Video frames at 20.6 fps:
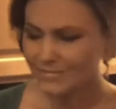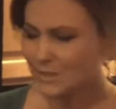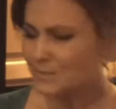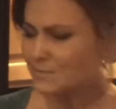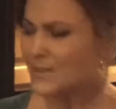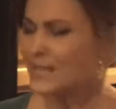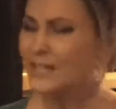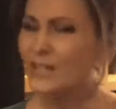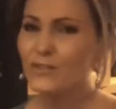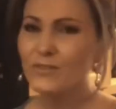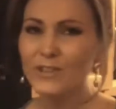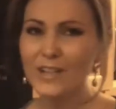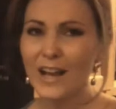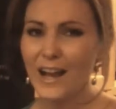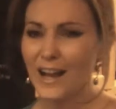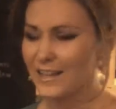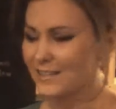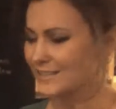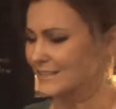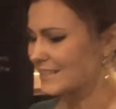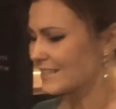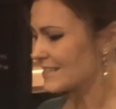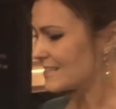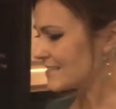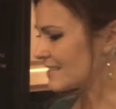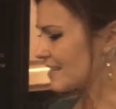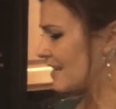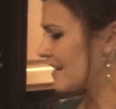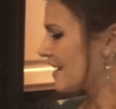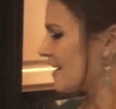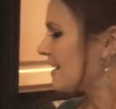Man, over the holidays,
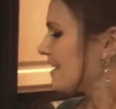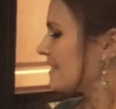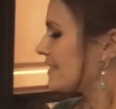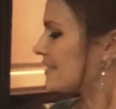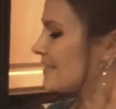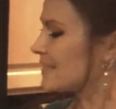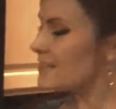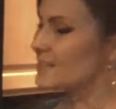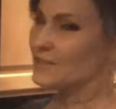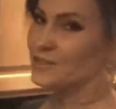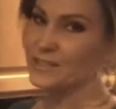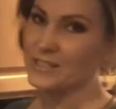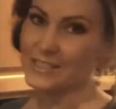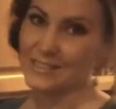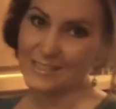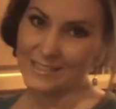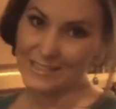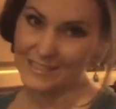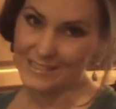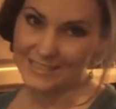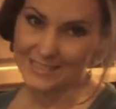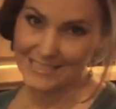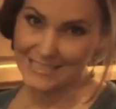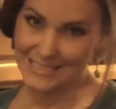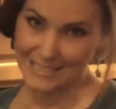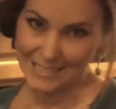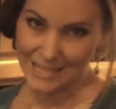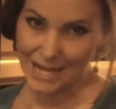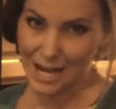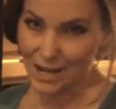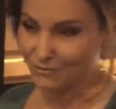they not only did a
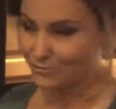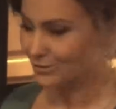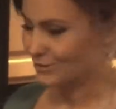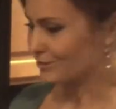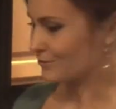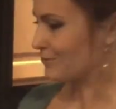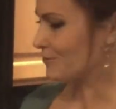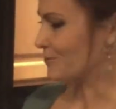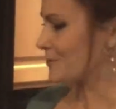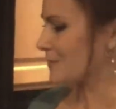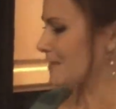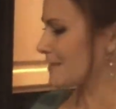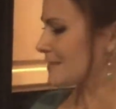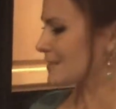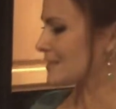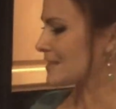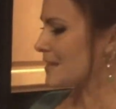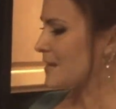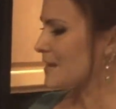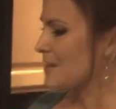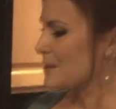cover for us,